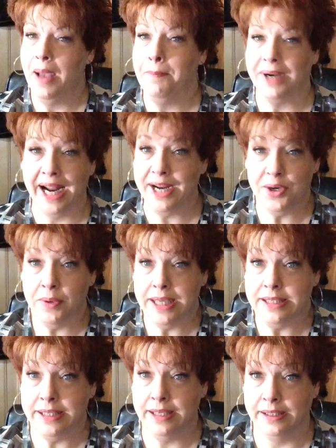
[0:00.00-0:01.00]
But I had no
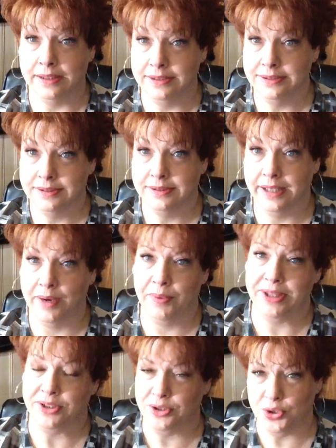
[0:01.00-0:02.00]
idea that it
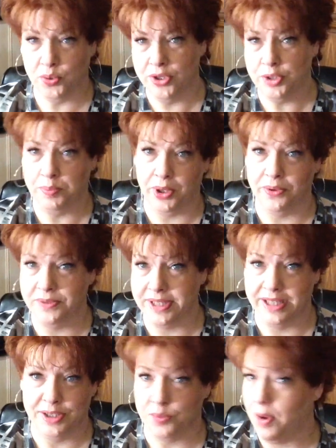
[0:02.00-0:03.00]
went to George Burns
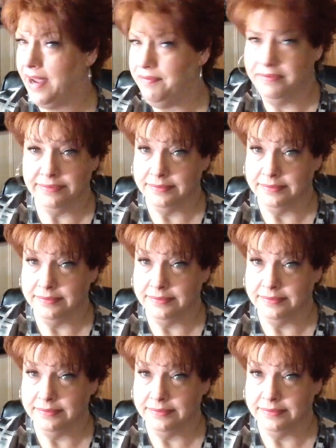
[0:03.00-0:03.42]
and his wife.